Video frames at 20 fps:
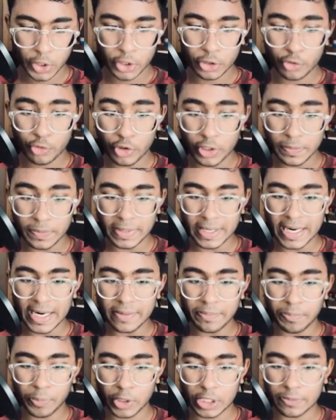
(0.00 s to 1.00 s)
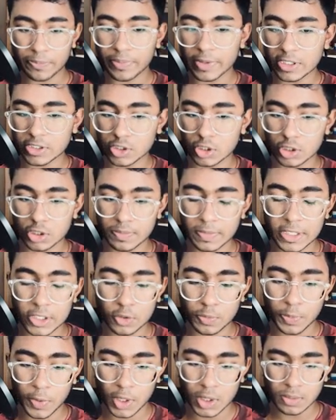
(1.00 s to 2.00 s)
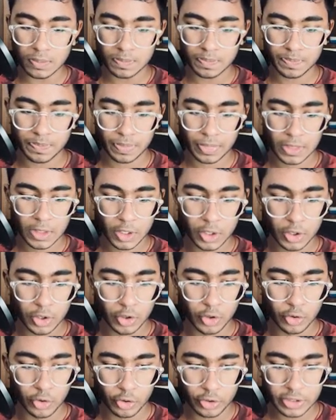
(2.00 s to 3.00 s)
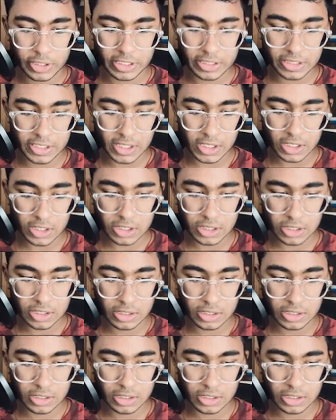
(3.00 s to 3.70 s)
Queen b eight, putting pressure on the b two pawn. Rook c six,